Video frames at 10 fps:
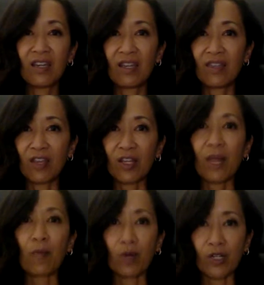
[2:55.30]
they could
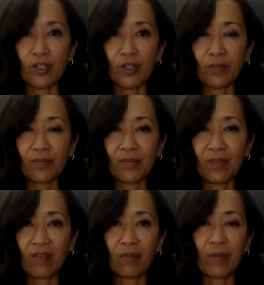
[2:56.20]
get more injured
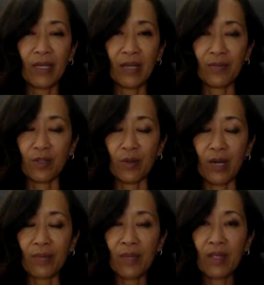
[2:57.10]
if a play
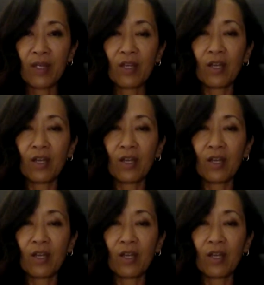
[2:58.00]
comes their way.